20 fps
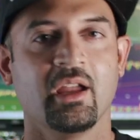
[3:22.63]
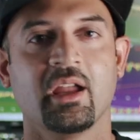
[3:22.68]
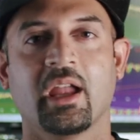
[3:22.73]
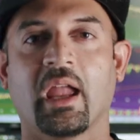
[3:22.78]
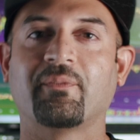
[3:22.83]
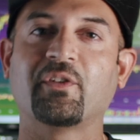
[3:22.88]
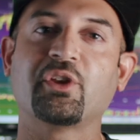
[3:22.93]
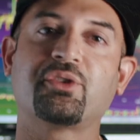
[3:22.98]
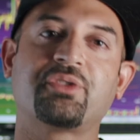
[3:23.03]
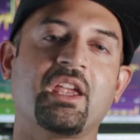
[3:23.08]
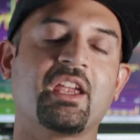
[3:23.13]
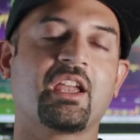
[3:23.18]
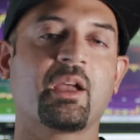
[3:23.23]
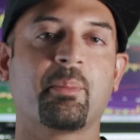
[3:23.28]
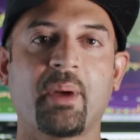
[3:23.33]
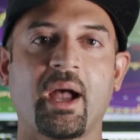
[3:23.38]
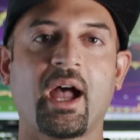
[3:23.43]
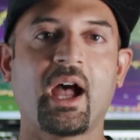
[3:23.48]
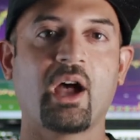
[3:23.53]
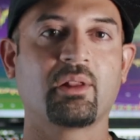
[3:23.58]
If you think
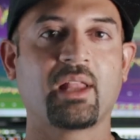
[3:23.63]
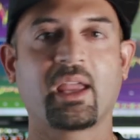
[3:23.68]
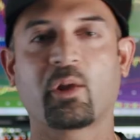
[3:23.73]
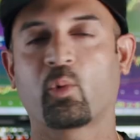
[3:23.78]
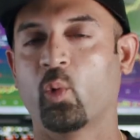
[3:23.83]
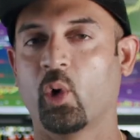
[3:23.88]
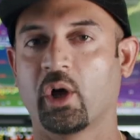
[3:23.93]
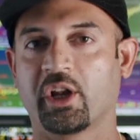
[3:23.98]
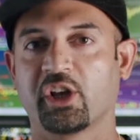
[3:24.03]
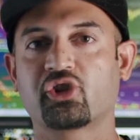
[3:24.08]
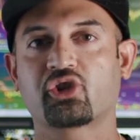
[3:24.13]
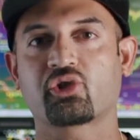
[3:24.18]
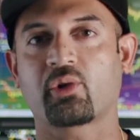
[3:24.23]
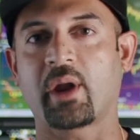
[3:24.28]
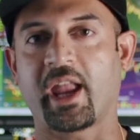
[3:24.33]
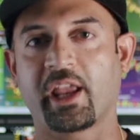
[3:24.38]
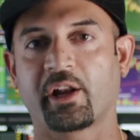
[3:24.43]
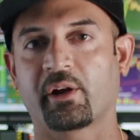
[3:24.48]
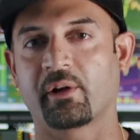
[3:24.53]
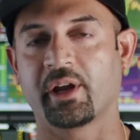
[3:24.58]
about what a
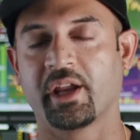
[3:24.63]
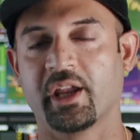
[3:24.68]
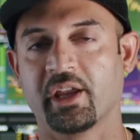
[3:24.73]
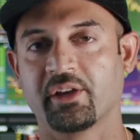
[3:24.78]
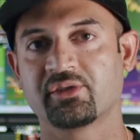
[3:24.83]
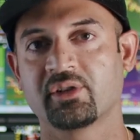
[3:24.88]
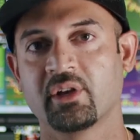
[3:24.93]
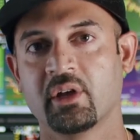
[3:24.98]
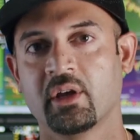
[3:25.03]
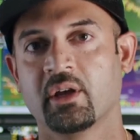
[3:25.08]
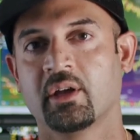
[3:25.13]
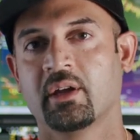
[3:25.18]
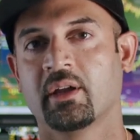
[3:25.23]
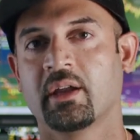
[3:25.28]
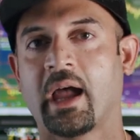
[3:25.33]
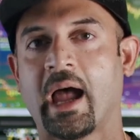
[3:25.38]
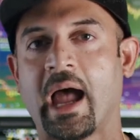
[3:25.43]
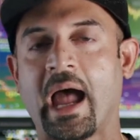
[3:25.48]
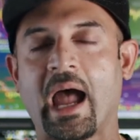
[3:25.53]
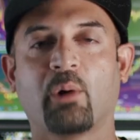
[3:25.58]
trader is,
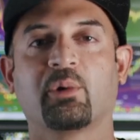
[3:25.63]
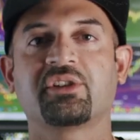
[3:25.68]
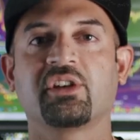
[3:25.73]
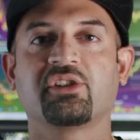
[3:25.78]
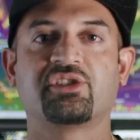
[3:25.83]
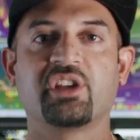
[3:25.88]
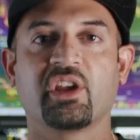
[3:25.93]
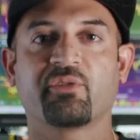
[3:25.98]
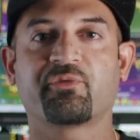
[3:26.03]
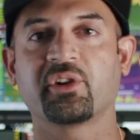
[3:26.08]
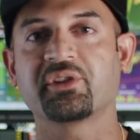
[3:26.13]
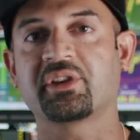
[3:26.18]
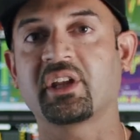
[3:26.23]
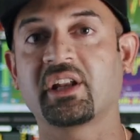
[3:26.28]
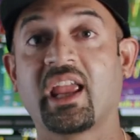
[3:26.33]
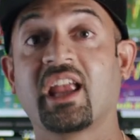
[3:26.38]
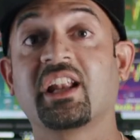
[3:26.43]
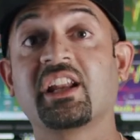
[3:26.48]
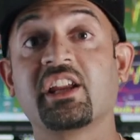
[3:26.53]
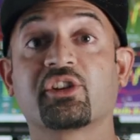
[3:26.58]
how is it different
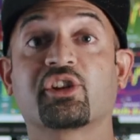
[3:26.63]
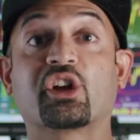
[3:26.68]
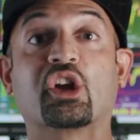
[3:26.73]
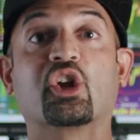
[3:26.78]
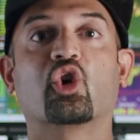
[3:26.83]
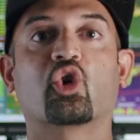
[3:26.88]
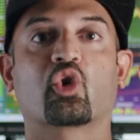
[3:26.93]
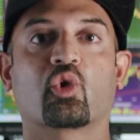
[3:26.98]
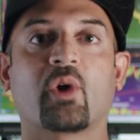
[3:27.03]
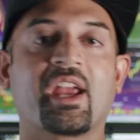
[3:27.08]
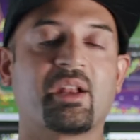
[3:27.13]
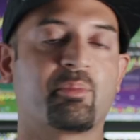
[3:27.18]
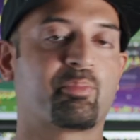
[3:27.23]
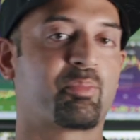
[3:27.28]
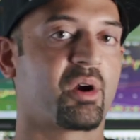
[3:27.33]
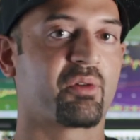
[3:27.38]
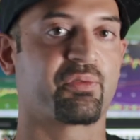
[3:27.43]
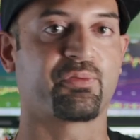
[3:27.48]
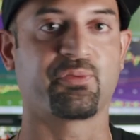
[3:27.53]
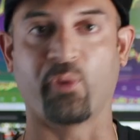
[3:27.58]
than any other
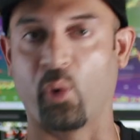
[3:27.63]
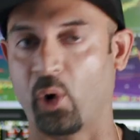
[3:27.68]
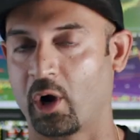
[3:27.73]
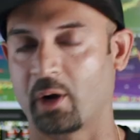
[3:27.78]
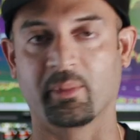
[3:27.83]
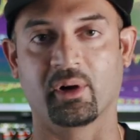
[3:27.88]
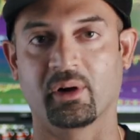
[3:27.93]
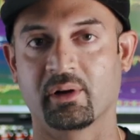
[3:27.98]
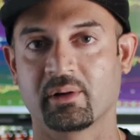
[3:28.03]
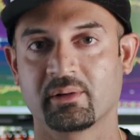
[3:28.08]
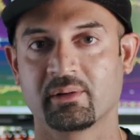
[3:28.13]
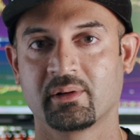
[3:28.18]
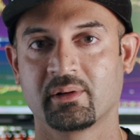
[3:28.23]
great performer?